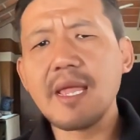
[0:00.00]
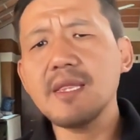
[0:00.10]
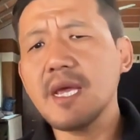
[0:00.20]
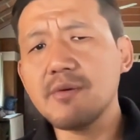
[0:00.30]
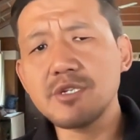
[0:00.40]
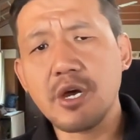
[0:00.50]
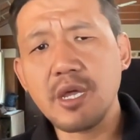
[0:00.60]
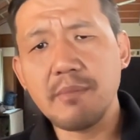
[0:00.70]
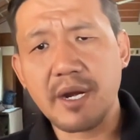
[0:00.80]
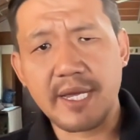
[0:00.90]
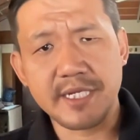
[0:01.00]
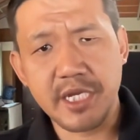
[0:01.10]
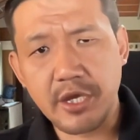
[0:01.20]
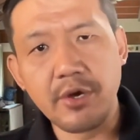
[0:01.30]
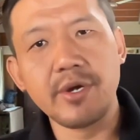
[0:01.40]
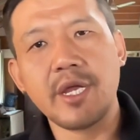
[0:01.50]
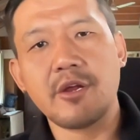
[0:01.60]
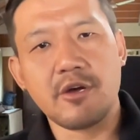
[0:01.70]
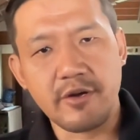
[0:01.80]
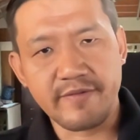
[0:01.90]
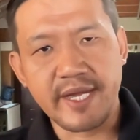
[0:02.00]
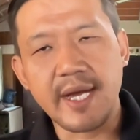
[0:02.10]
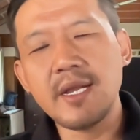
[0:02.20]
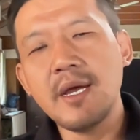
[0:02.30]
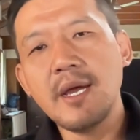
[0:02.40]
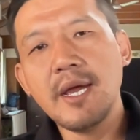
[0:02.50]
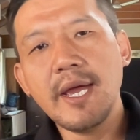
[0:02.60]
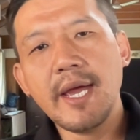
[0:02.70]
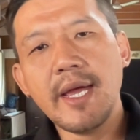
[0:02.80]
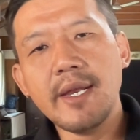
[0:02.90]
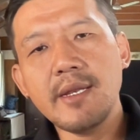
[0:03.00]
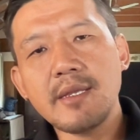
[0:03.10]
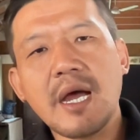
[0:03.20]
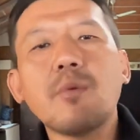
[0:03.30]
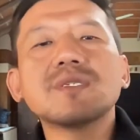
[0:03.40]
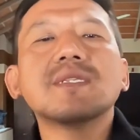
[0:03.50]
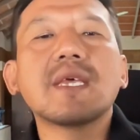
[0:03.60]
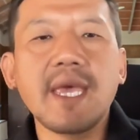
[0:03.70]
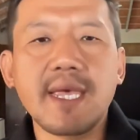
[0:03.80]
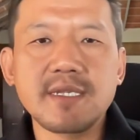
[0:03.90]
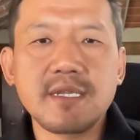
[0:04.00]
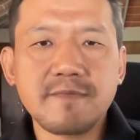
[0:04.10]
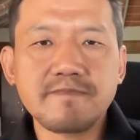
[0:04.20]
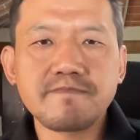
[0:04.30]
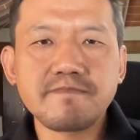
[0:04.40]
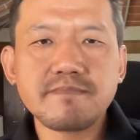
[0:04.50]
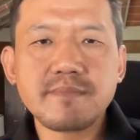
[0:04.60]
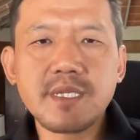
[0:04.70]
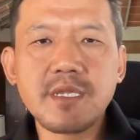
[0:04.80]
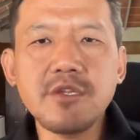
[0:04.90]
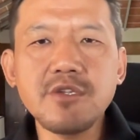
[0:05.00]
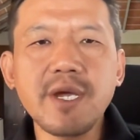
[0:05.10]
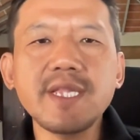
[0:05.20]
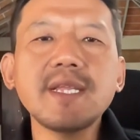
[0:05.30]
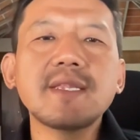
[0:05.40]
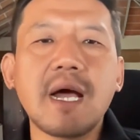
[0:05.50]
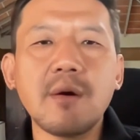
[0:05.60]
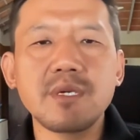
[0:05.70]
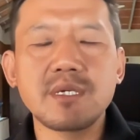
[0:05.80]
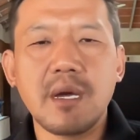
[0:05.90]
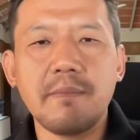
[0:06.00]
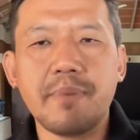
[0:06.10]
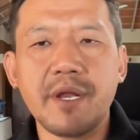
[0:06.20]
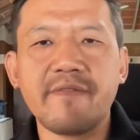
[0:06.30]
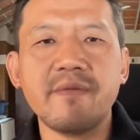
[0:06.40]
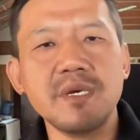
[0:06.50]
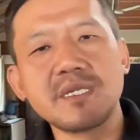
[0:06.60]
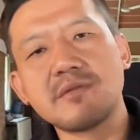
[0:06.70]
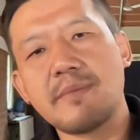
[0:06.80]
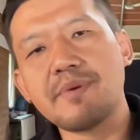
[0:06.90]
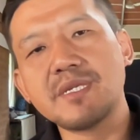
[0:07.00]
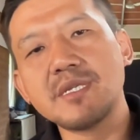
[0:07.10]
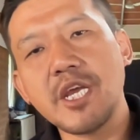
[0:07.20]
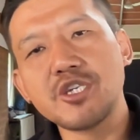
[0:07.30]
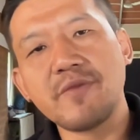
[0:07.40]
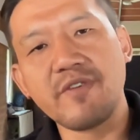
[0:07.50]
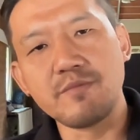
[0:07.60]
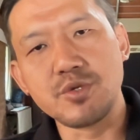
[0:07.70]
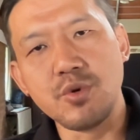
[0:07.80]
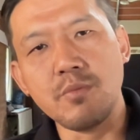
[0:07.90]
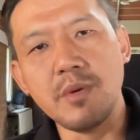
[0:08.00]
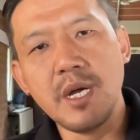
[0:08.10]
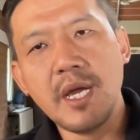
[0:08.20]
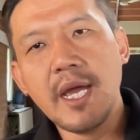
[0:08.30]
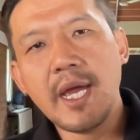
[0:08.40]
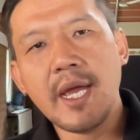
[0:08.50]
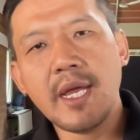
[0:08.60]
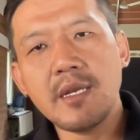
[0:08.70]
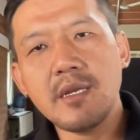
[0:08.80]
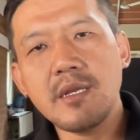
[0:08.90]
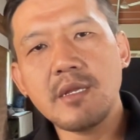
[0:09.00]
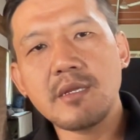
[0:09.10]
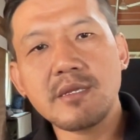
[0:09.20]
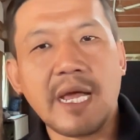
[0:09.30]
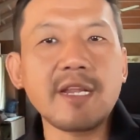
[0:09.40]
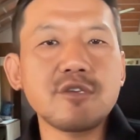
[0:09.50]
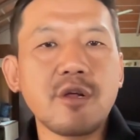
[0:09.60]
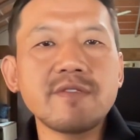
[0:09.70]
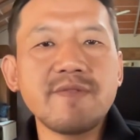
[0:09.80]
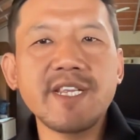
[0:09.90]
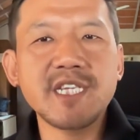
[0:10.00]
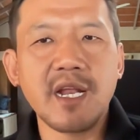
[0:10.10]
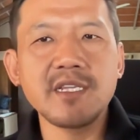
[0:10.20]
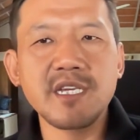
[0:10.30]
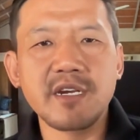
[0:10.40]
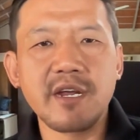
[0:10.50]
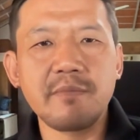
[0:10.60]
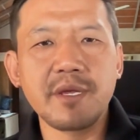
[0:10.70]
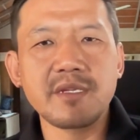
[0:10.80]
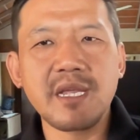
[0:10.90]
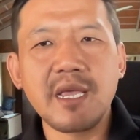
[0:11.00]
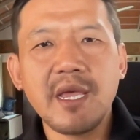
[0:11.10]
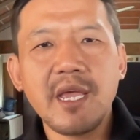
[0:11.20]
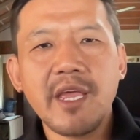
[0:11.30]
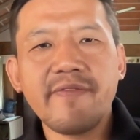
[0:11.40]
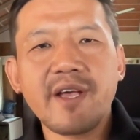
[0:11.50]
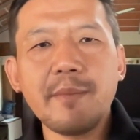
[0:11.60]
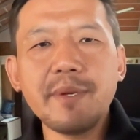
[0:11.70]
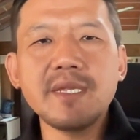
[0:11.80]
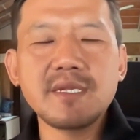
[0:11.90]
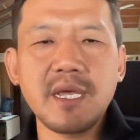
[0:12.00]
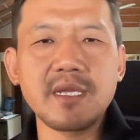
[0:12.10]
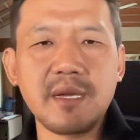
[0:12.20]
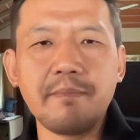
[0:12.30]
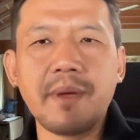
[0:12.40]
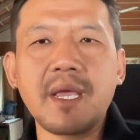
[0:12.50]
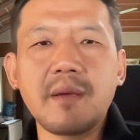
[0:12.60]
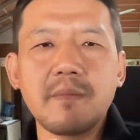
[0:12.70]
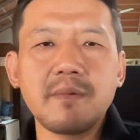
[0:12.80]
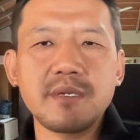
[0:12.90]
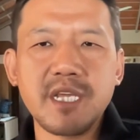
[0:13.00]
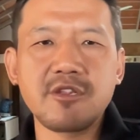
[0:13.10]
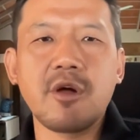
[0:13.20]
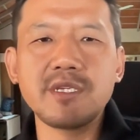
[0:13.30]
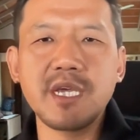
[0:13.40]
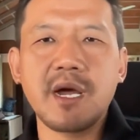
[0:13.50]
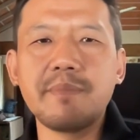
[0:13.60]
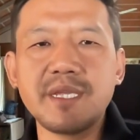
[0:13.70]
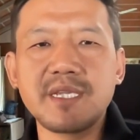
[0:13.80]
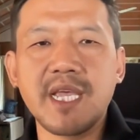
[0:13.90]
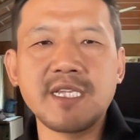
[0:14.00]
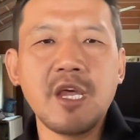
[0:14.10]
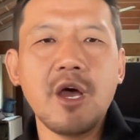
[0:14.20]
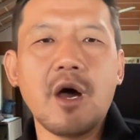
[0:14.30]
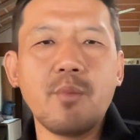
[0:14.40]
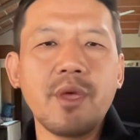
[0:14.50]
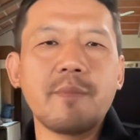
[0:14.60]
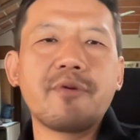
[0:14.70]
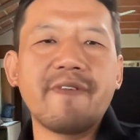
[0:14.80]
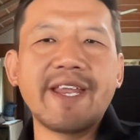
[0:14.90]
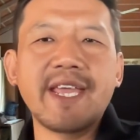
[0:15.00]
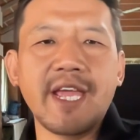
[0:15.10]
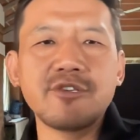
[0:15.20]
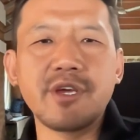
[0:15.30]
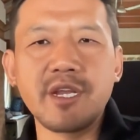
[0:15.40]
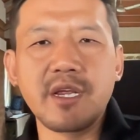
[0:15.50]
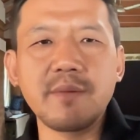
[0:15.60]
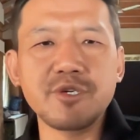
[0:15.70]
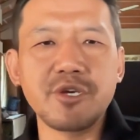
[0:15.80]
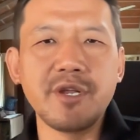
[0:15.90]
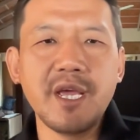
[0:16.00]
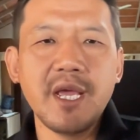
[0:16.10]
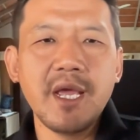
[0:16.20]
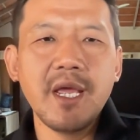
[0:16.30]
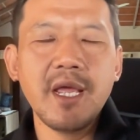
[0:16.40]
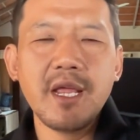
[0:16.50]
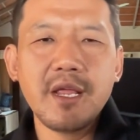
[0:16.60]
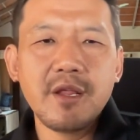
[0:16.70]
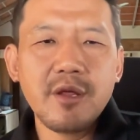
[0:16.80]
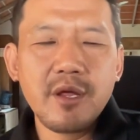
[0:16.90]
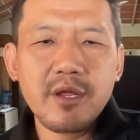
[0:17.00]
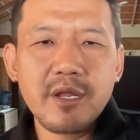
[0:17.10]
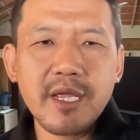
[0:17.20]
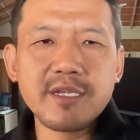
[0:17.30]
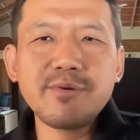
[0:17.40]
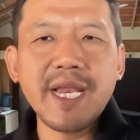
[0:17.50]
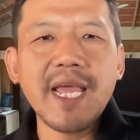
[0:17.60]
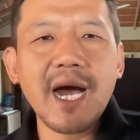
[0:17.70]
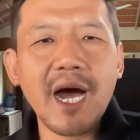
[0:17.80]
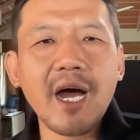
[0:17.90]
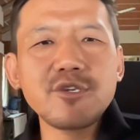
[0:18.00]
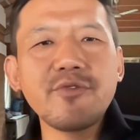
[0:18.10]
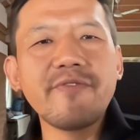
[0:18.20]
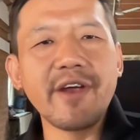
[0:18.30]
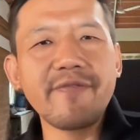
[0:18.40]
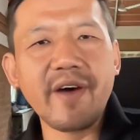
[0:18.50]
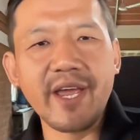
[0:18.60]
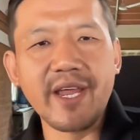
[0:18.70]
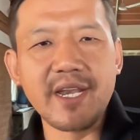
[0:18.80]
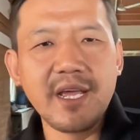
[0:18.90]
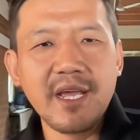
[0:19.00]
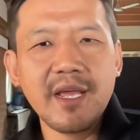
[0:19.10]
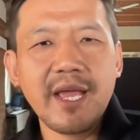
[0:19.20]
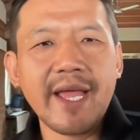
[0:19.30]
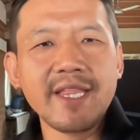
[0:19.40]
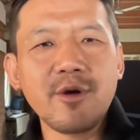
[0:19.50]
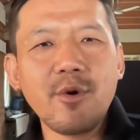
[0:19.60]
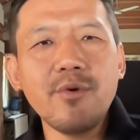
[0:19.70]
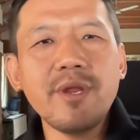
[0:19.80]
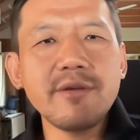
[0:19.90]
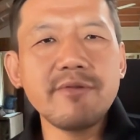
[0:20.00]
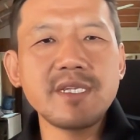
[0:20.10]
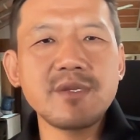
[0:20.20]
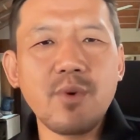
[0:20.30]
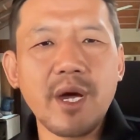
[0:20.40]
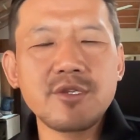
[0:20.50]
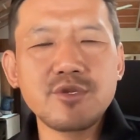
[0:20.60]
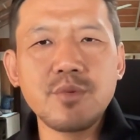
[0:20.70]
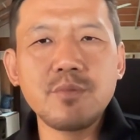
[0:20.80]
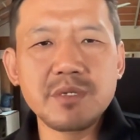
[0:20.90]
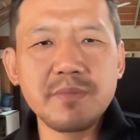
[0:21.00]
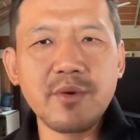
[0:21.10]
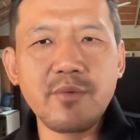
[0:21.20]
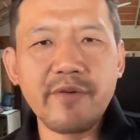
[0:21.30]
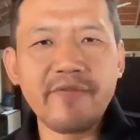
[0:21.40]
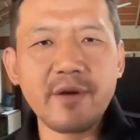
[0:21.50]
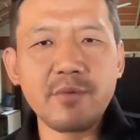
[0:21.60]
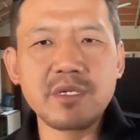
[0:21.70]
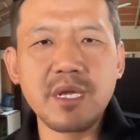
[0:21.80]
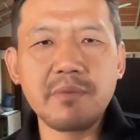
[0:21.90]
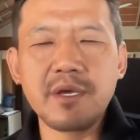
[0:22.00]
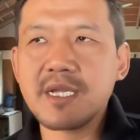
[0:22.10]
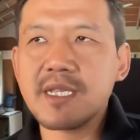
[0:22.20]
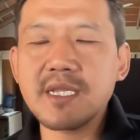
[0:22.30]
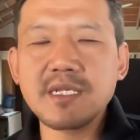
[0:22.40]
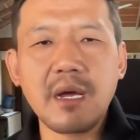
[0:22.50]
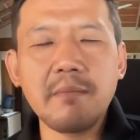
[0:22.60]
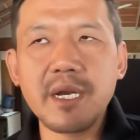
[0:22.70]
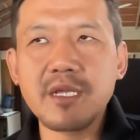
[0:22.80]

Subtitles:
that was talking about like security and all of that. And that wasn't the case. So I think that was a bit of a misrepresentation from Zoom. And that is always very challenging, right? Because like if a company says, a big technology company says, oh, we are providing end-to-end encryption, it's really hard to verify it. And the only reason why Zoom was being verified was like because I think somebody